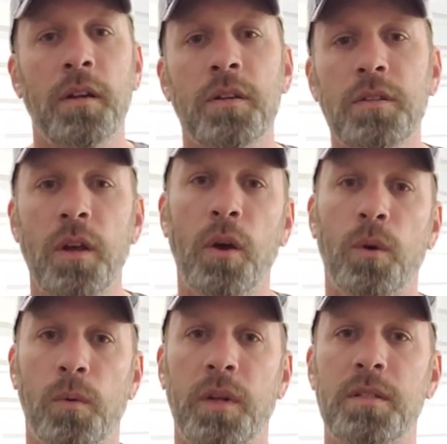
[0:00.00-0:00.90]

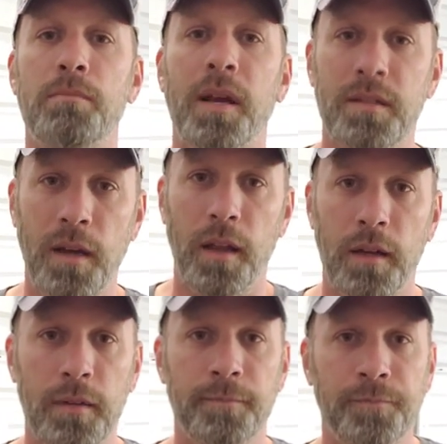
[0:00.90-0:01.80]
So what's the best
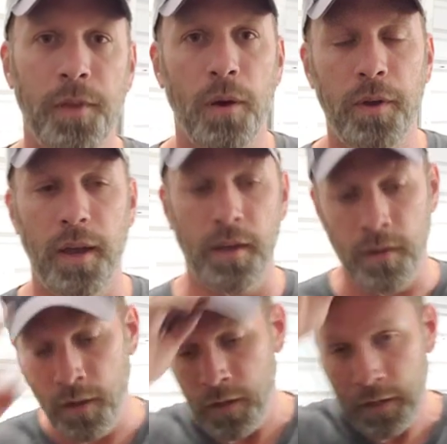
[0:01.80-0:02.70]
color? Okay,
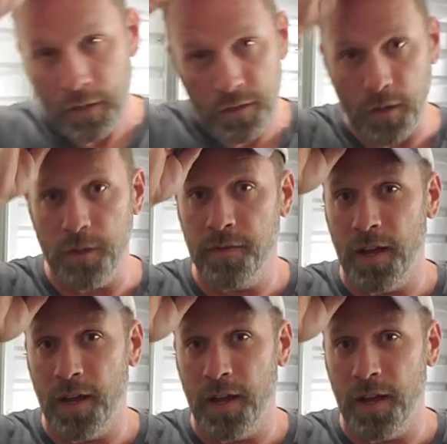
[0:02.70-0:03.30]
so you've